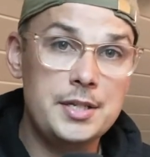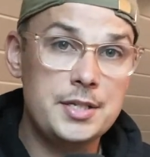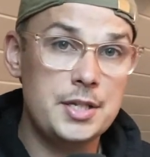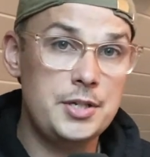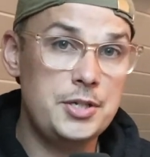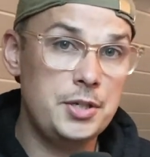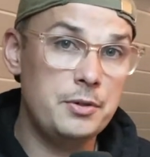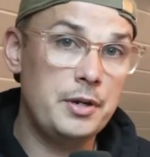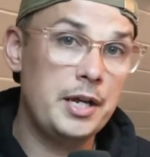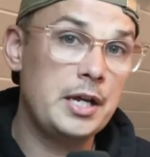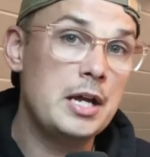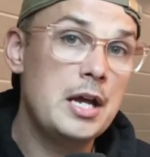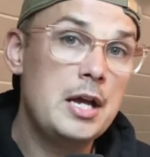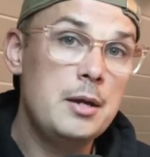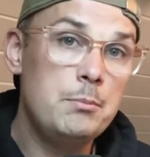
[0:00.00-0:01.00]
to doing
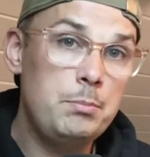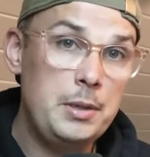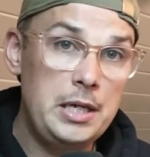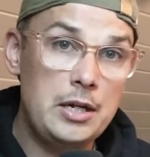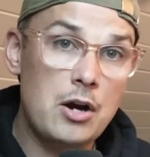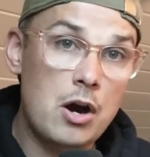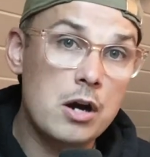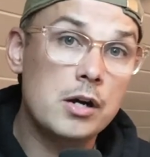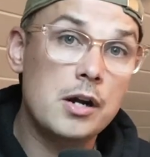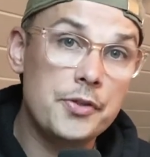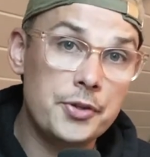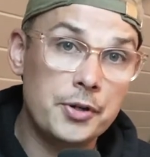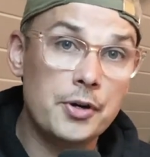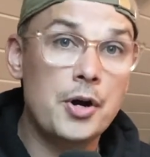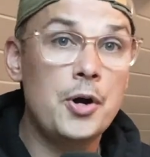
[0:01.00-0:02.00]
PR on
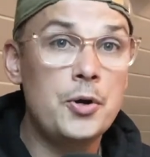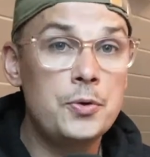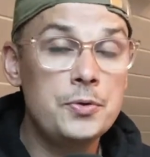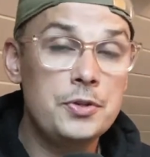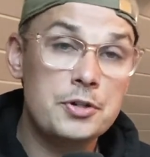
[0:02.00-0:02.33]
their own.